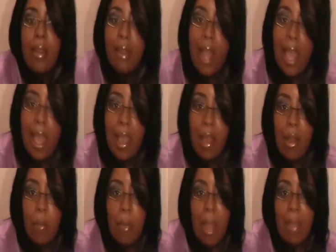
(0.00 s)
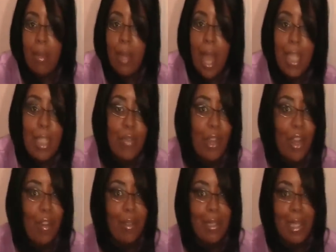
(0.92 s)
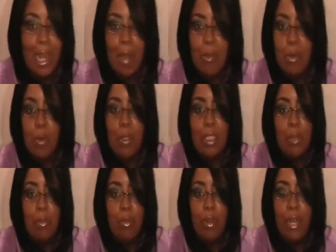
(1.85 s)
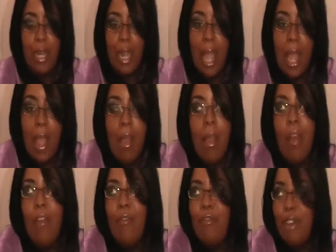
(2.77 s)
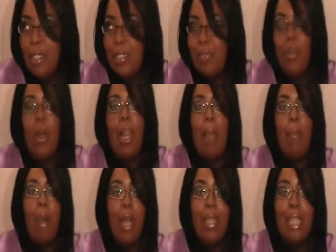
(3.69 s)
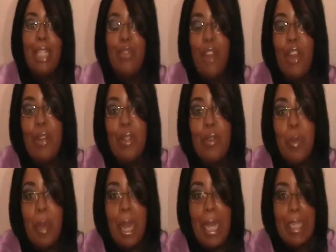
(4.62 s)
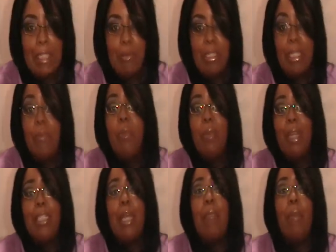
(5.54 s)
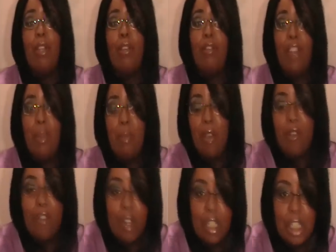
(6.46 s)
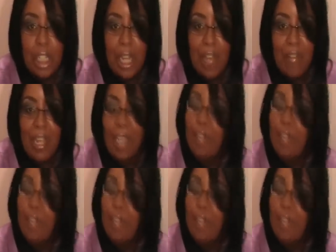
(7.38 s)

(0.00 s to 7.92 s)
Now, my next fragrance that I'm going to bring First of all, I bought this fragrance for my husband simply because I bought the female version of it.